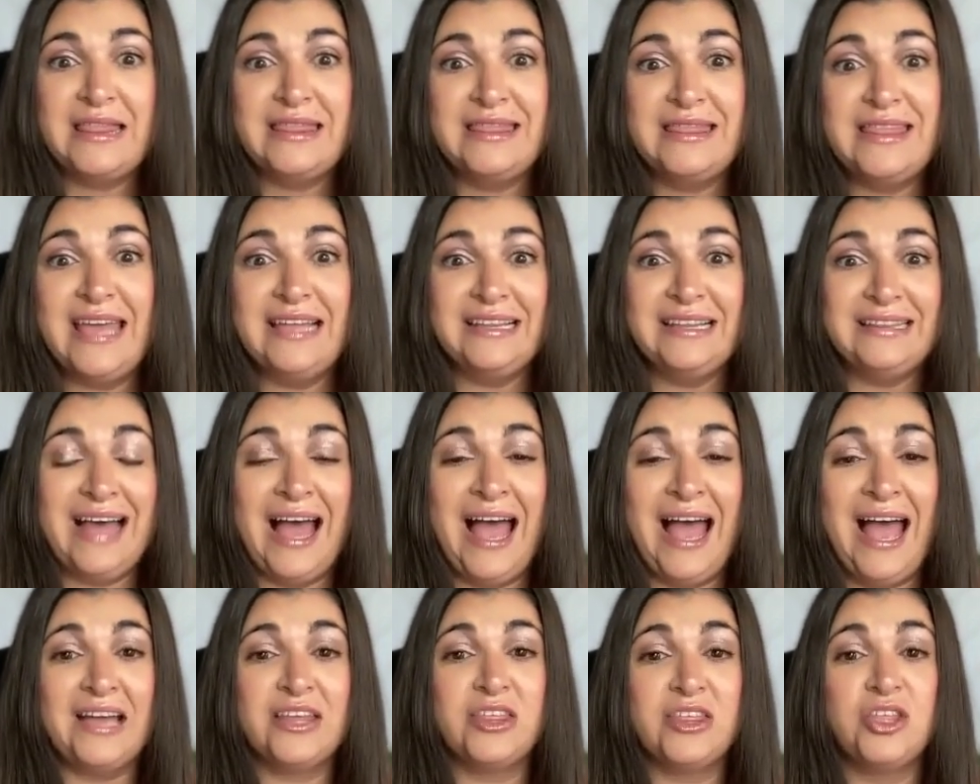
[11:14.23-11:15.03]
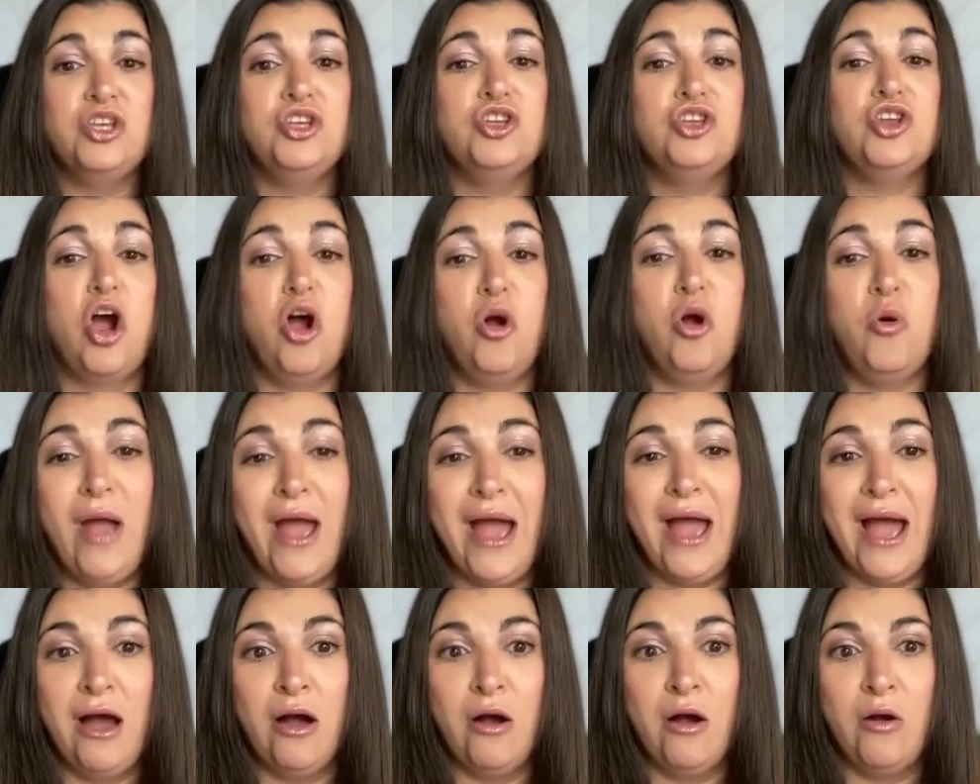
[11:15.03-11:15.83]
they lack the
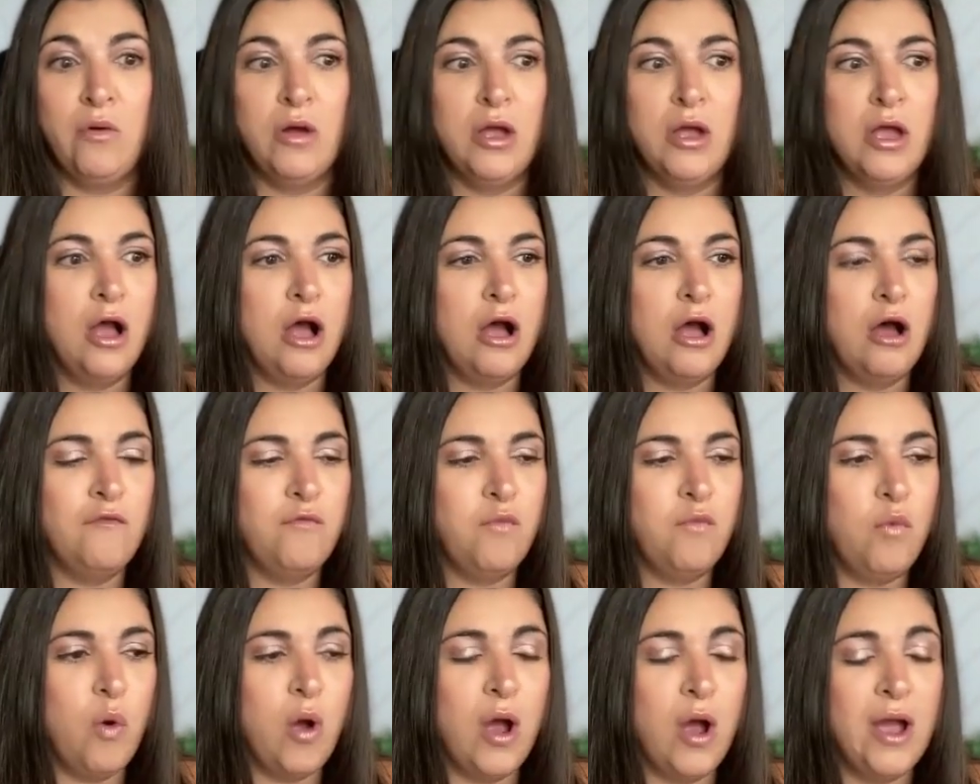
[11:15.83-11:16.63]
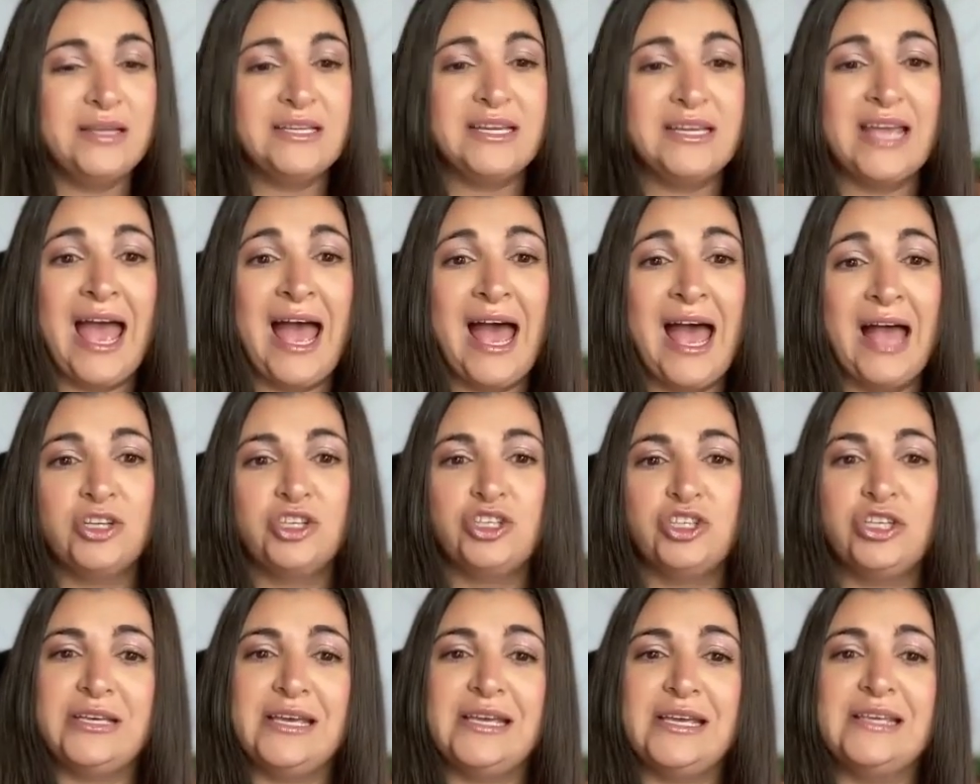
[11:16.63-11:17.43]
know-how of what
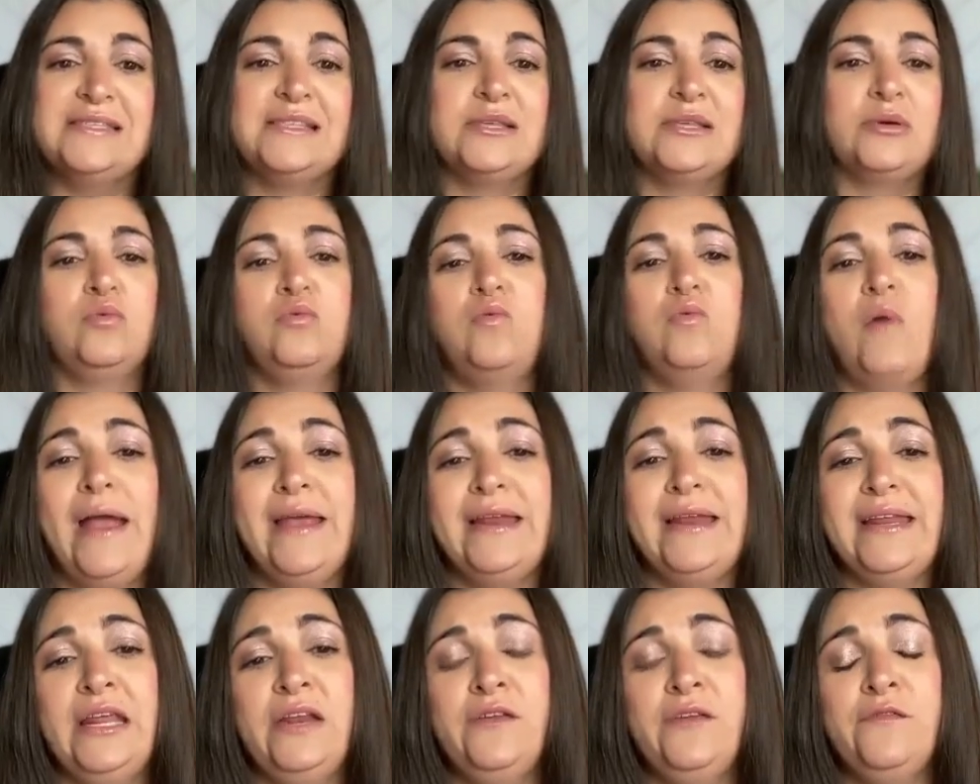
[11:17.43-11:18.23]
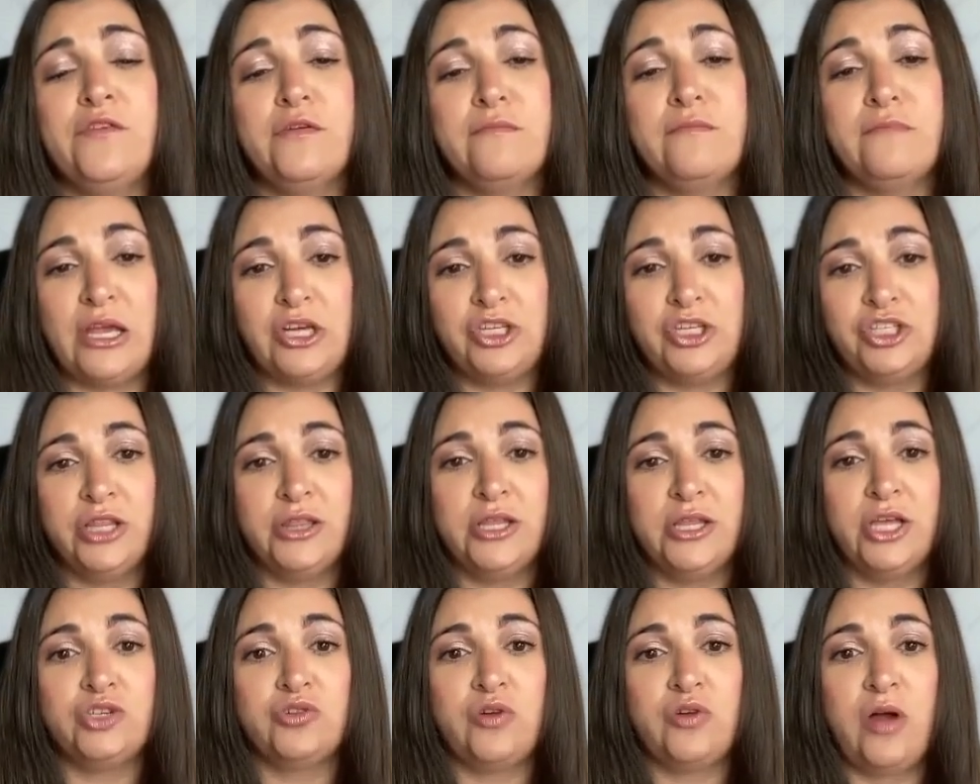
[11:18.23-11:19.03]
actually is the right information
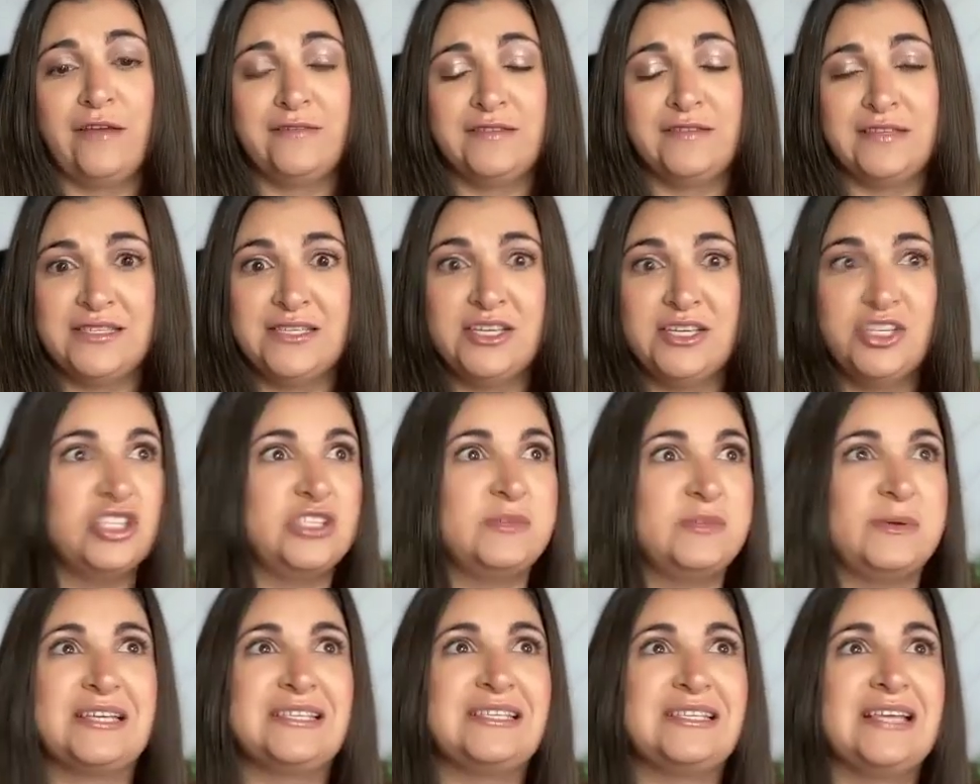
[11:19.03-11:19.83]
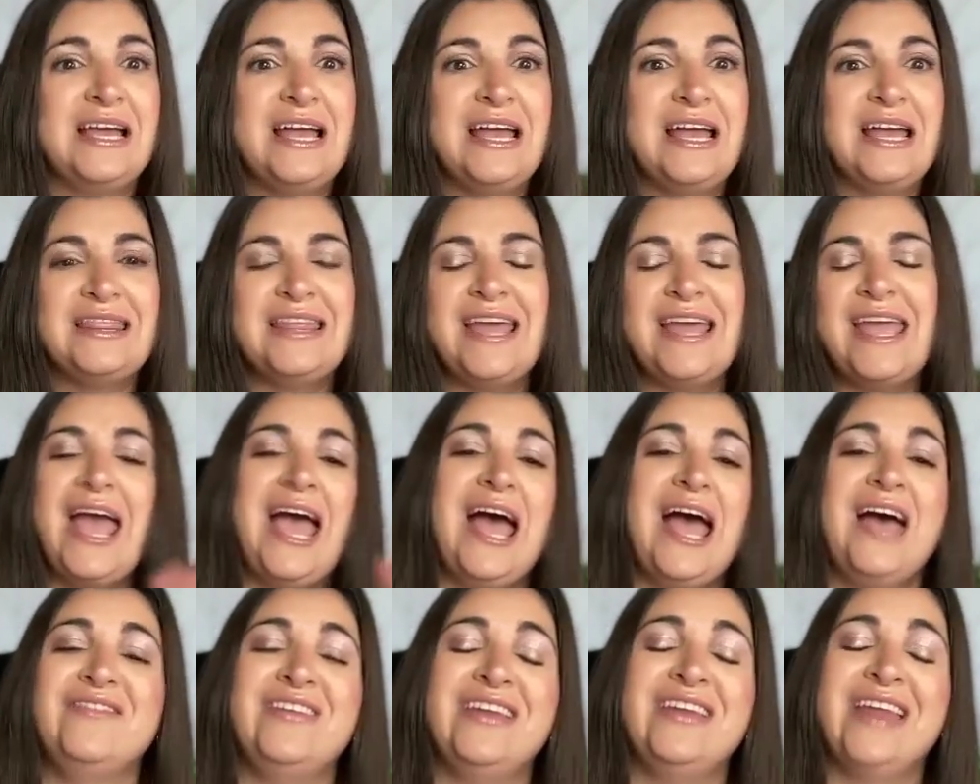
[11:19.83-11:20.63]
that drives decisions, because they
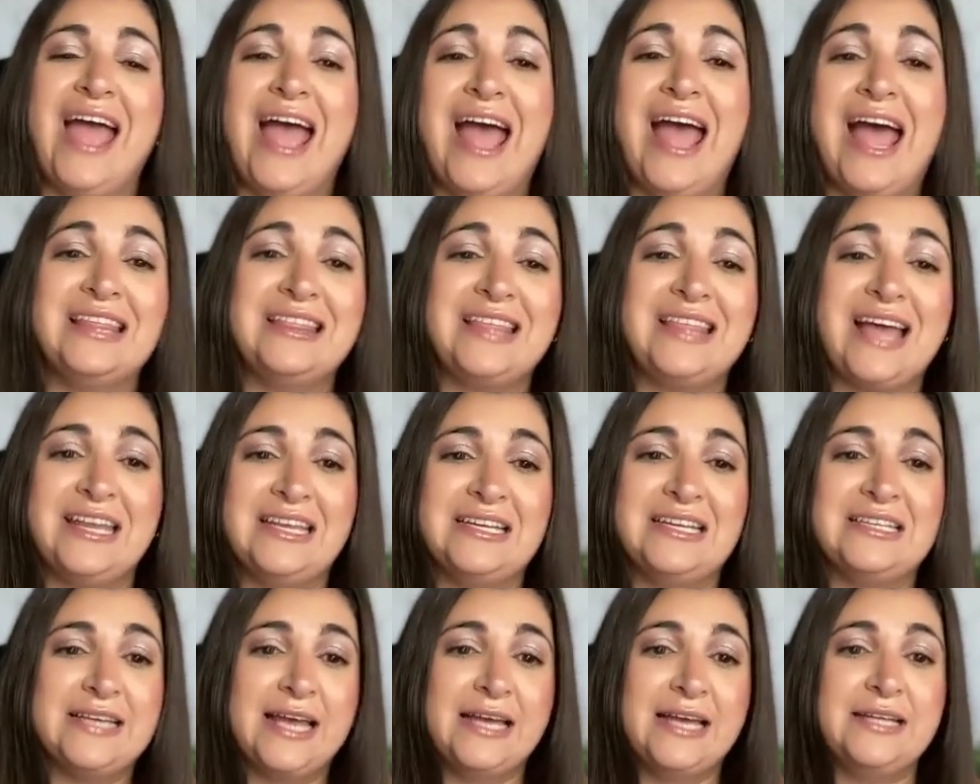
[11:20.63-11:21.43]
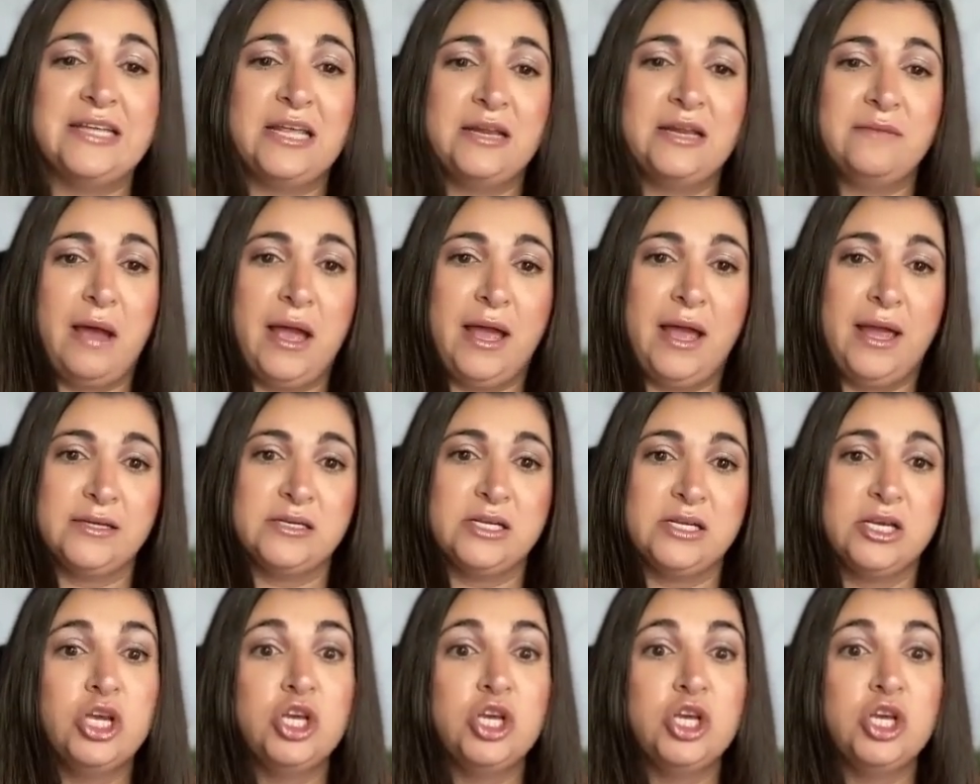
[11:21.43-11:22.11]
haven't had that intent in mind.